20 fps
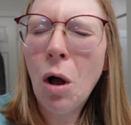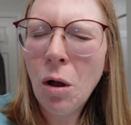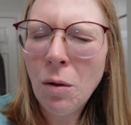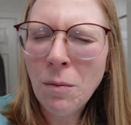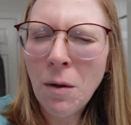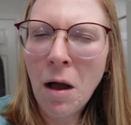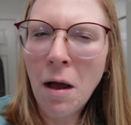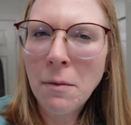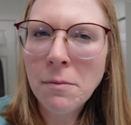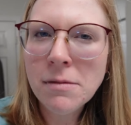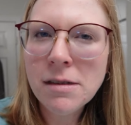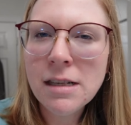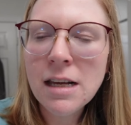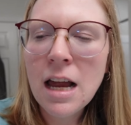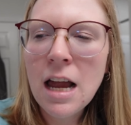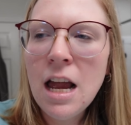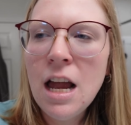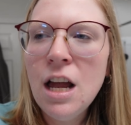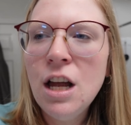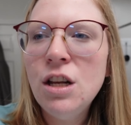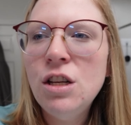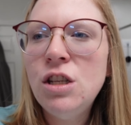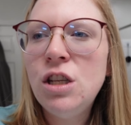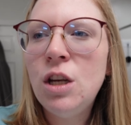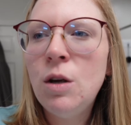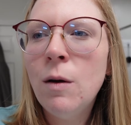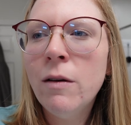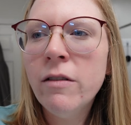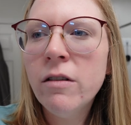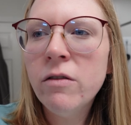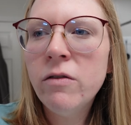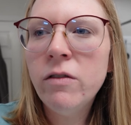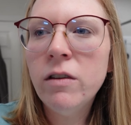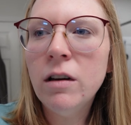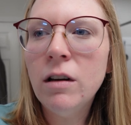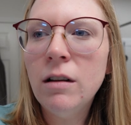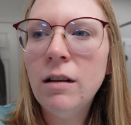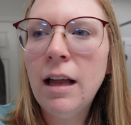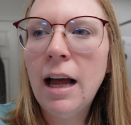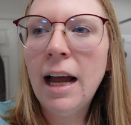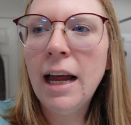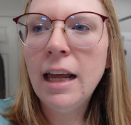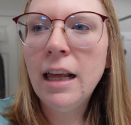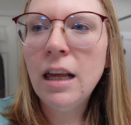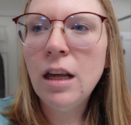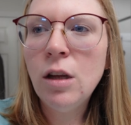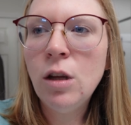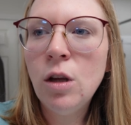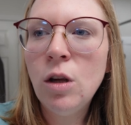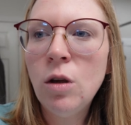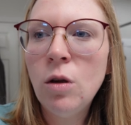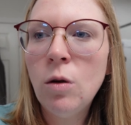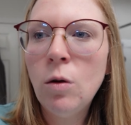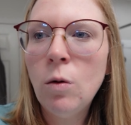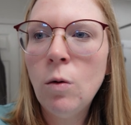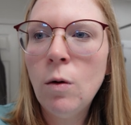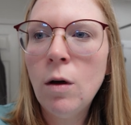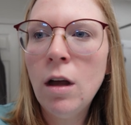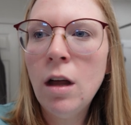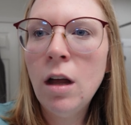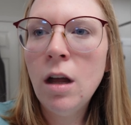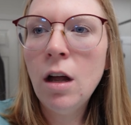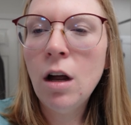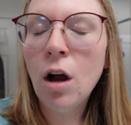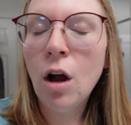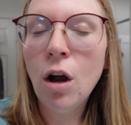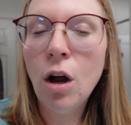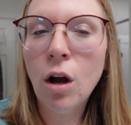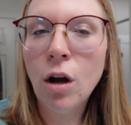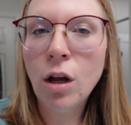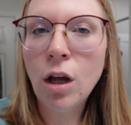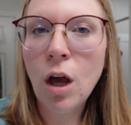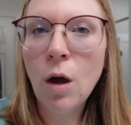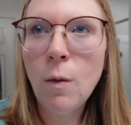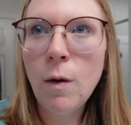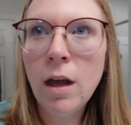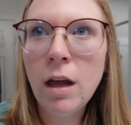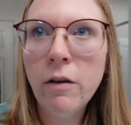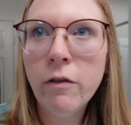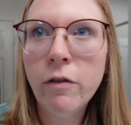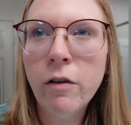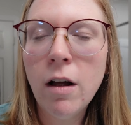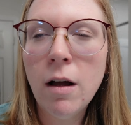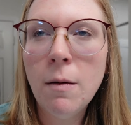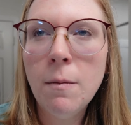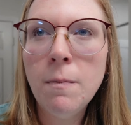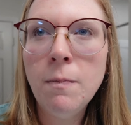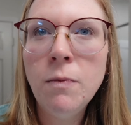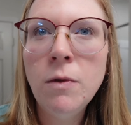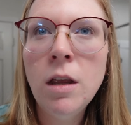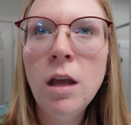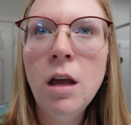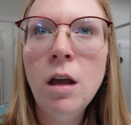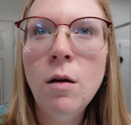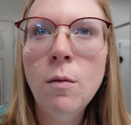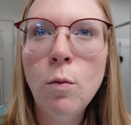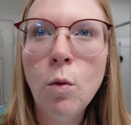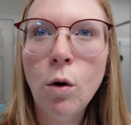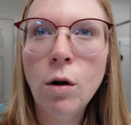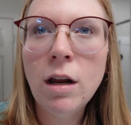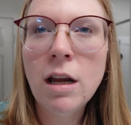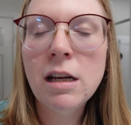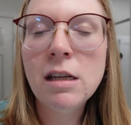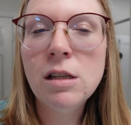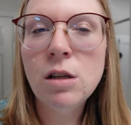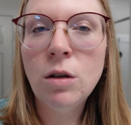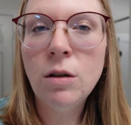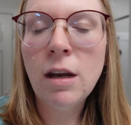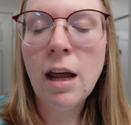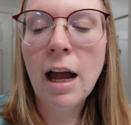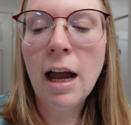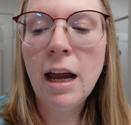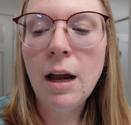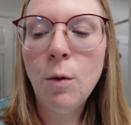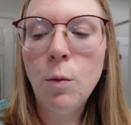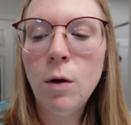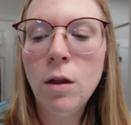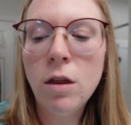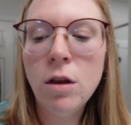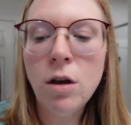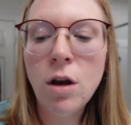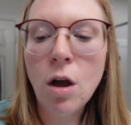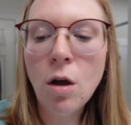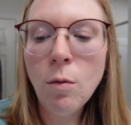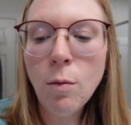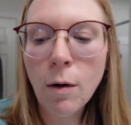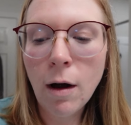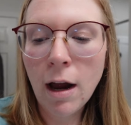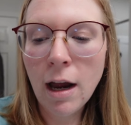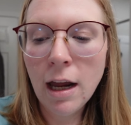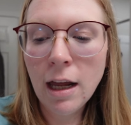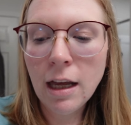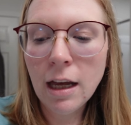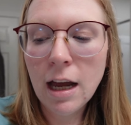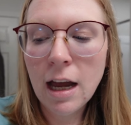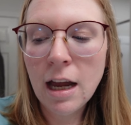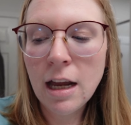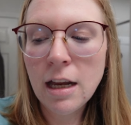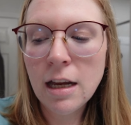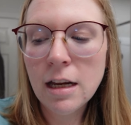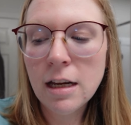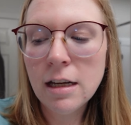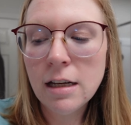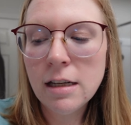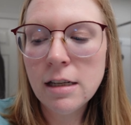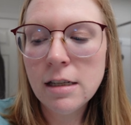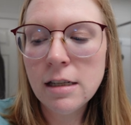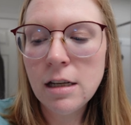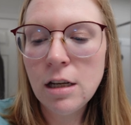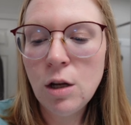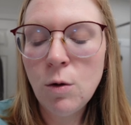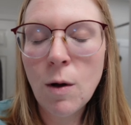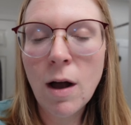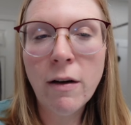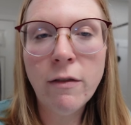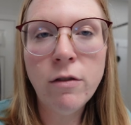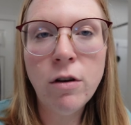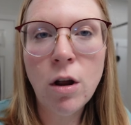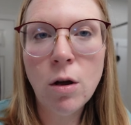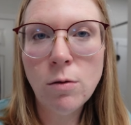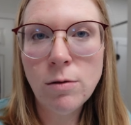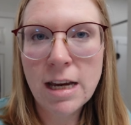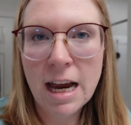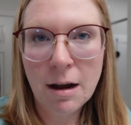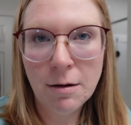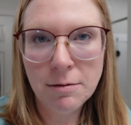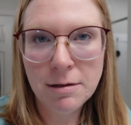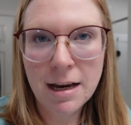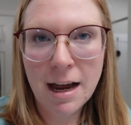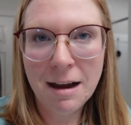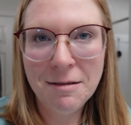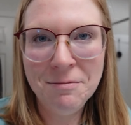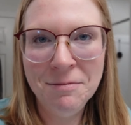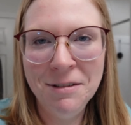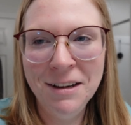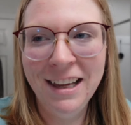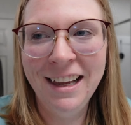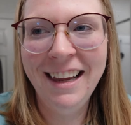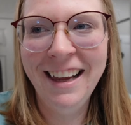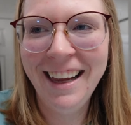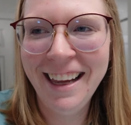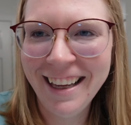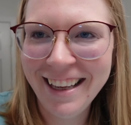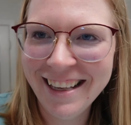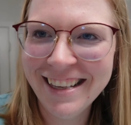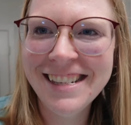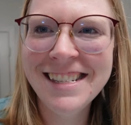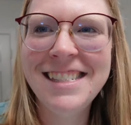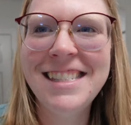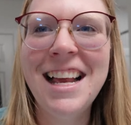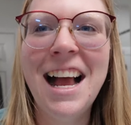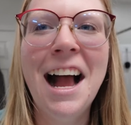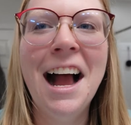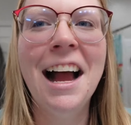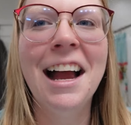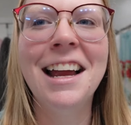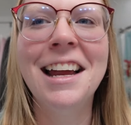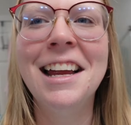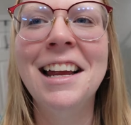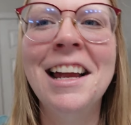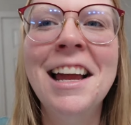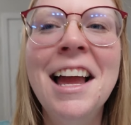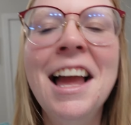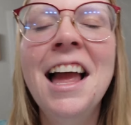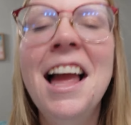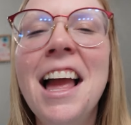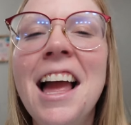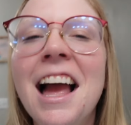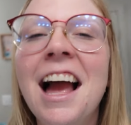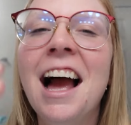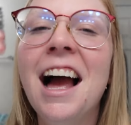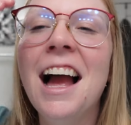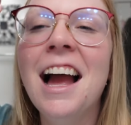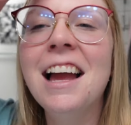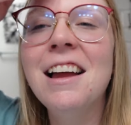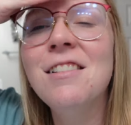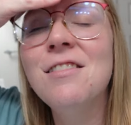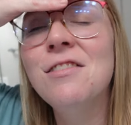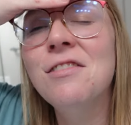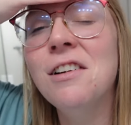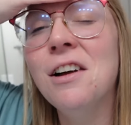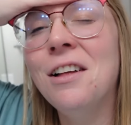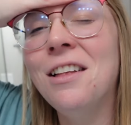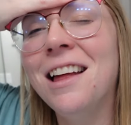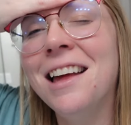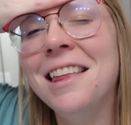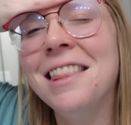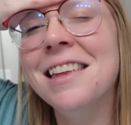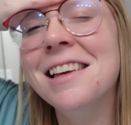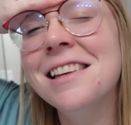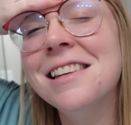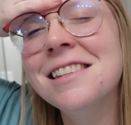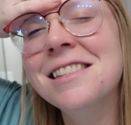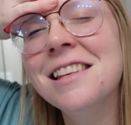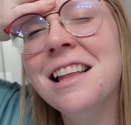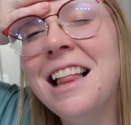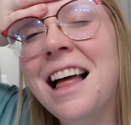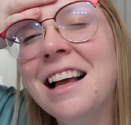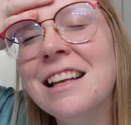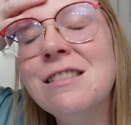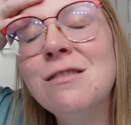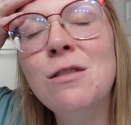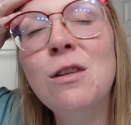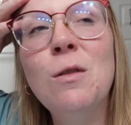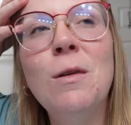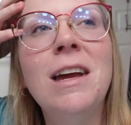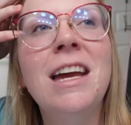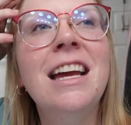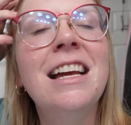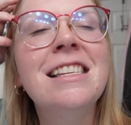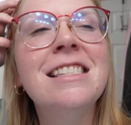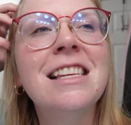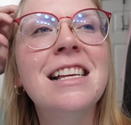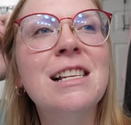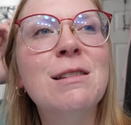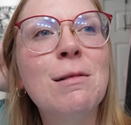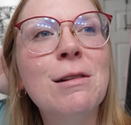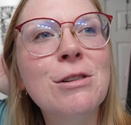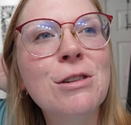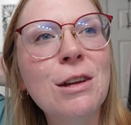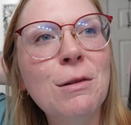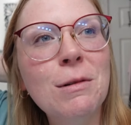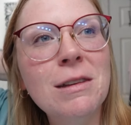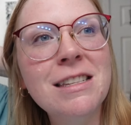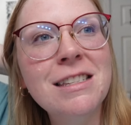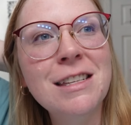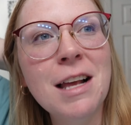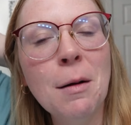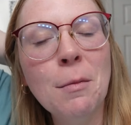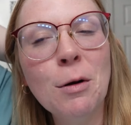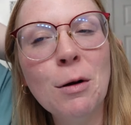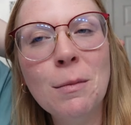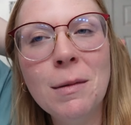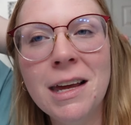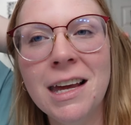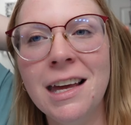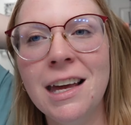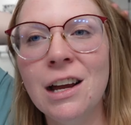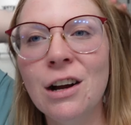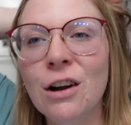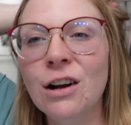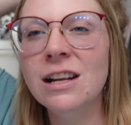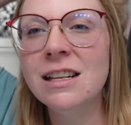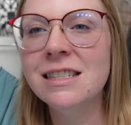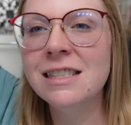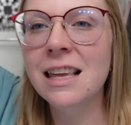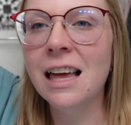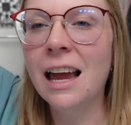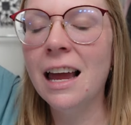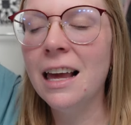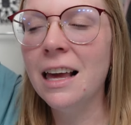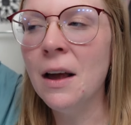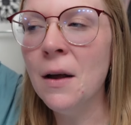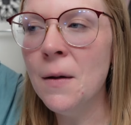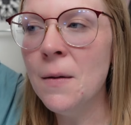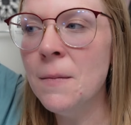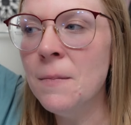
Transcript: all moms, do you ever feel like you are going from morning till night with no break and you have no downtime? I, I have felt like this the last few weeks, especially with summer being here. It's like